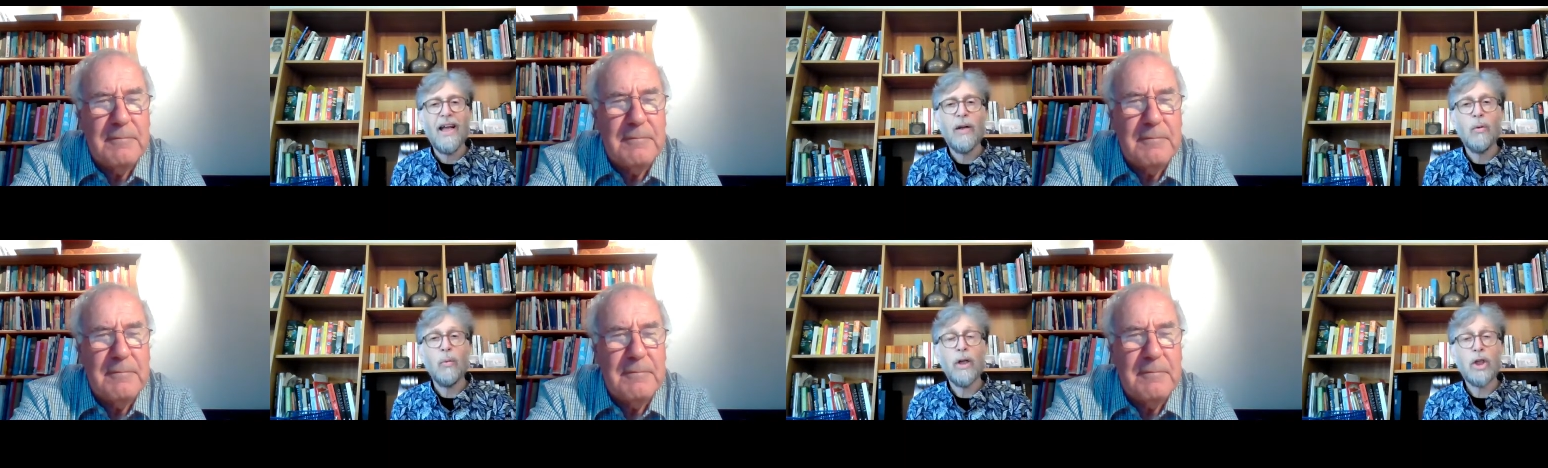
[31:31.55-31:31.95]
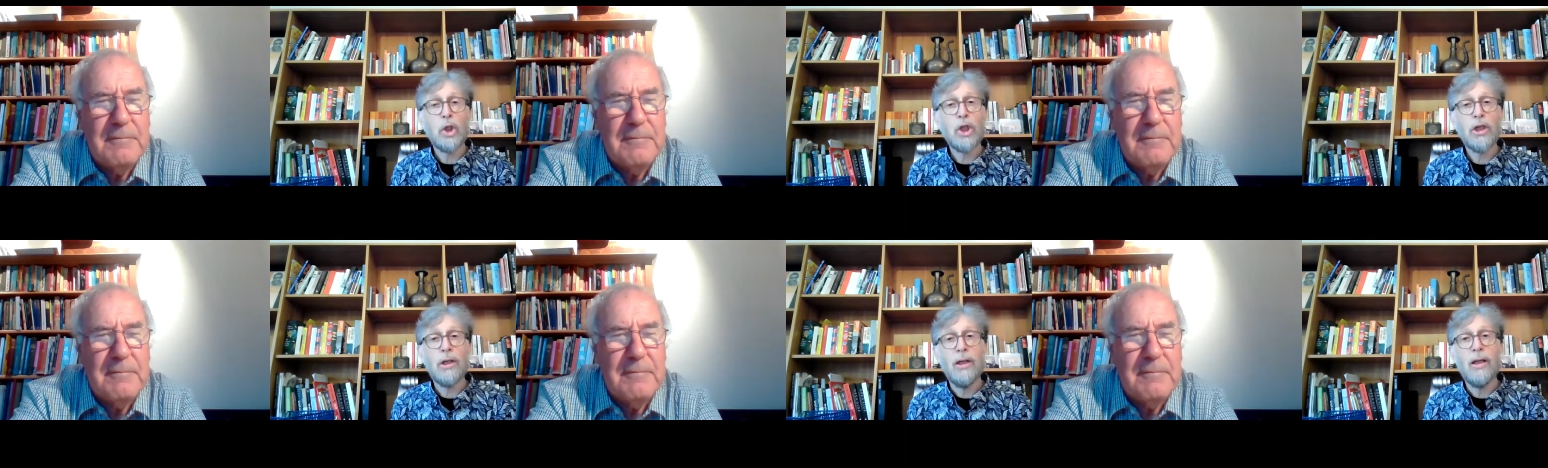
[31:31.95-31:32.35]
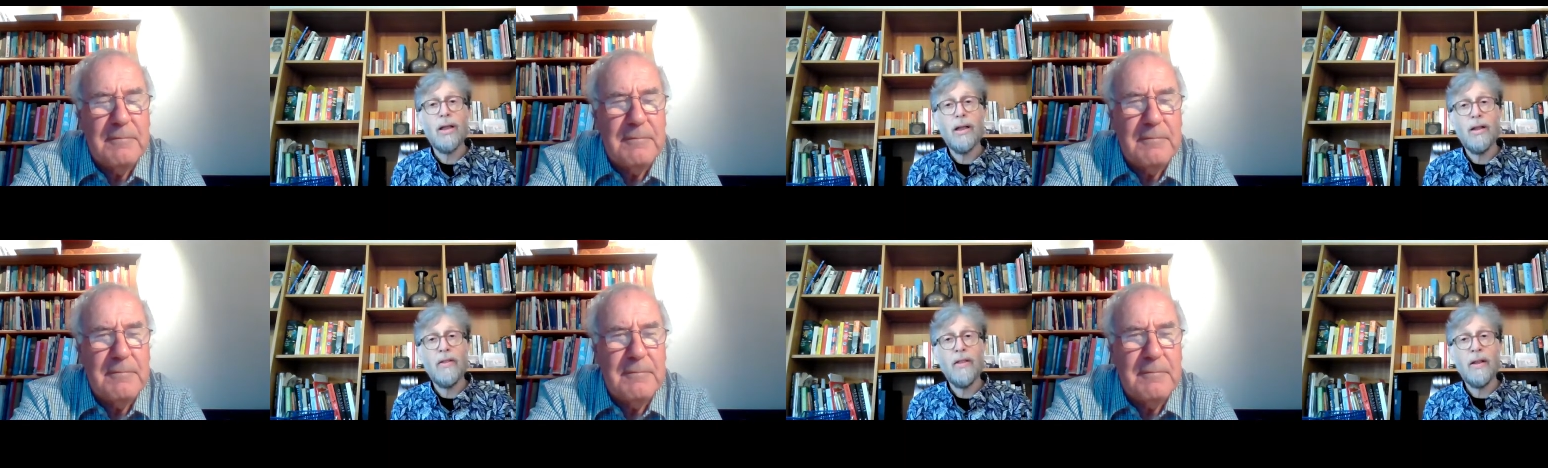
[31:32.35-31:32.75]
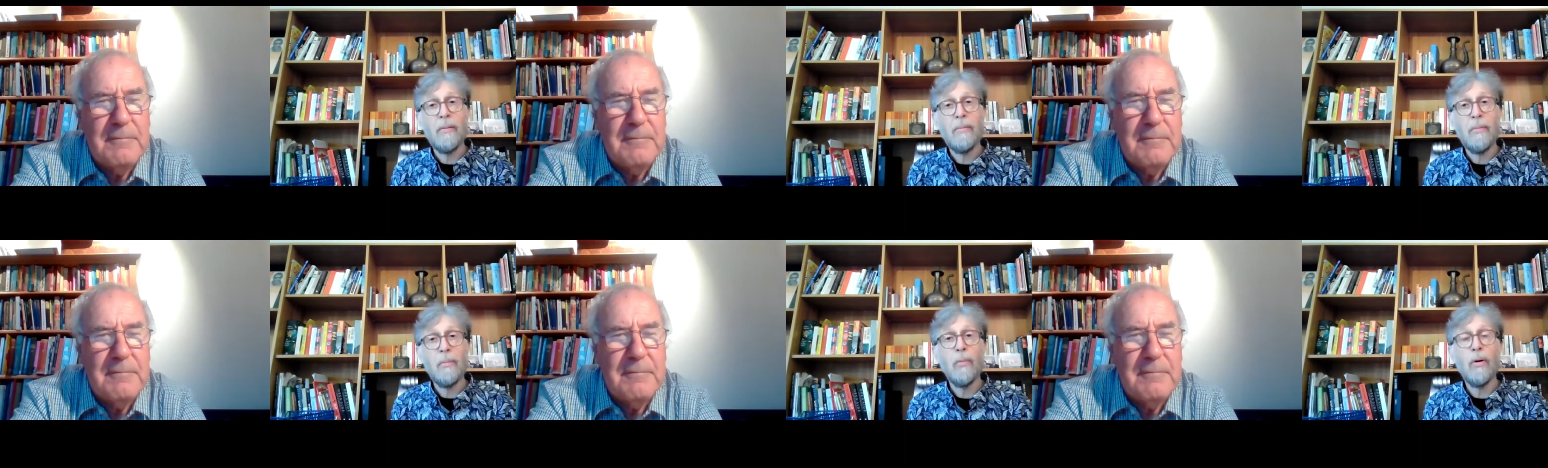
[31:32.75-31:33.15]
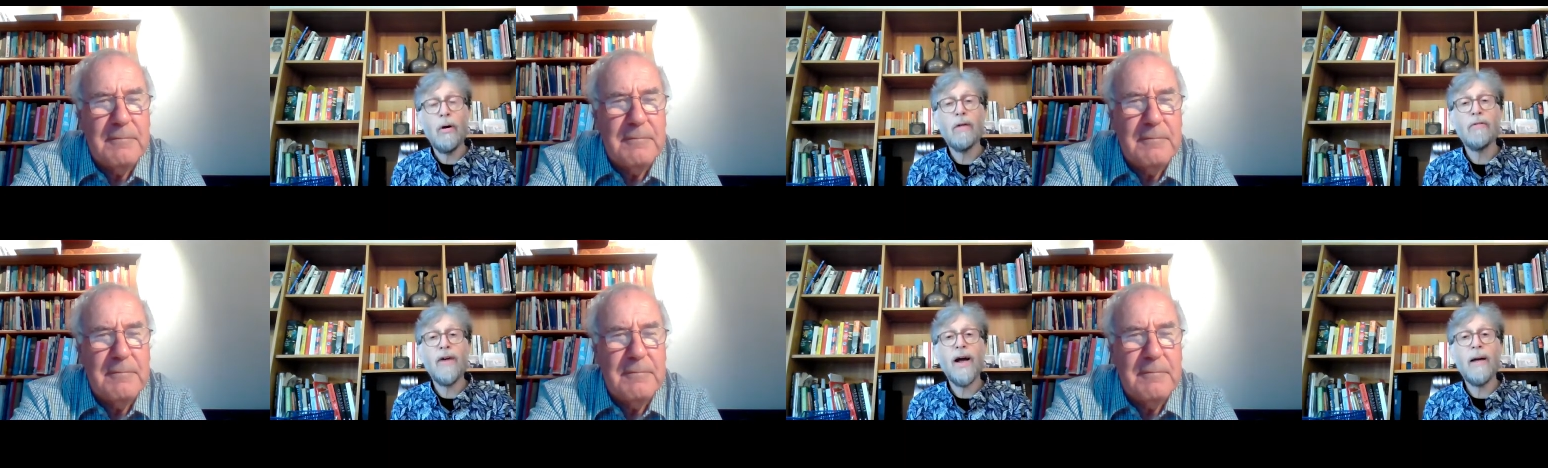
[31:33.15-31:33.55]
Speaker 1: in which
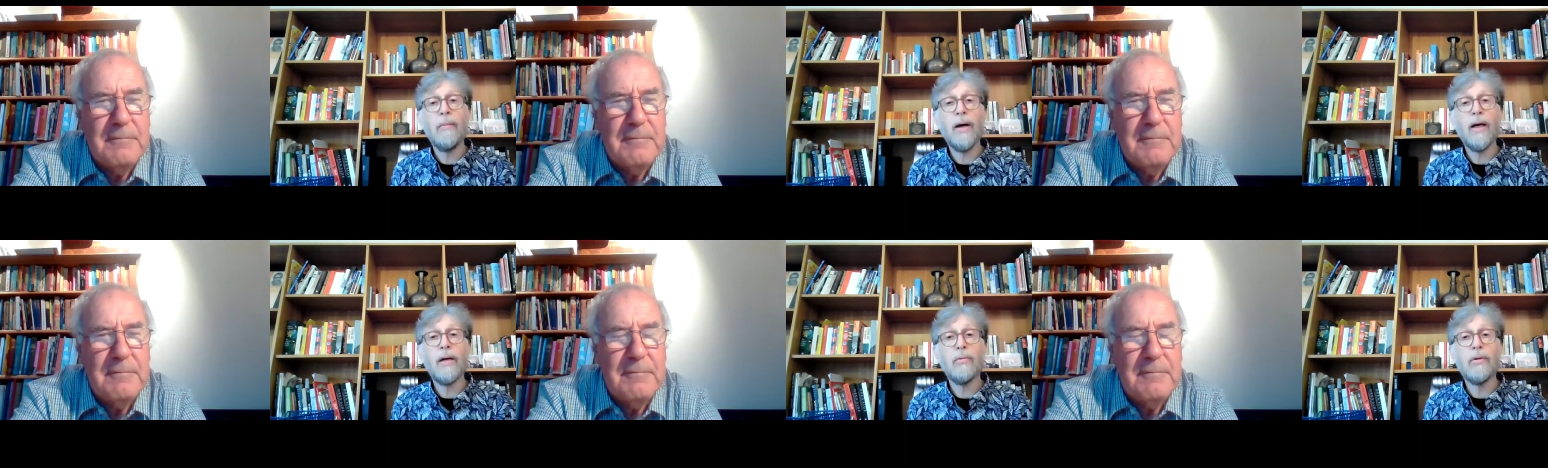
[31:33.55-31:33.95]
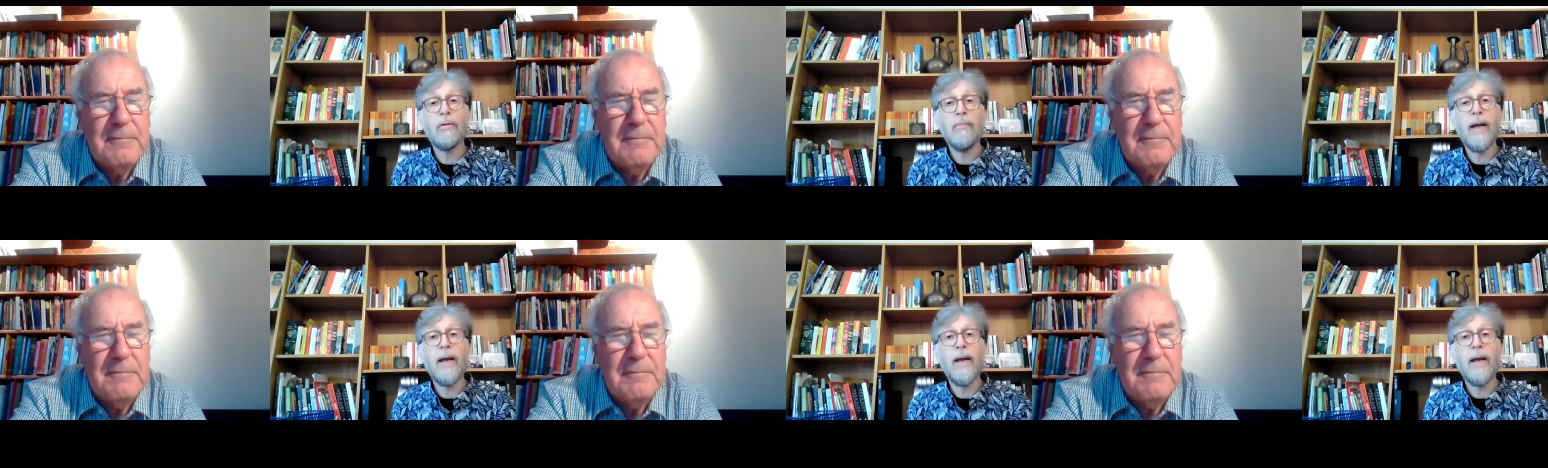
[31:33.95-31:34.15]
Moel Famau was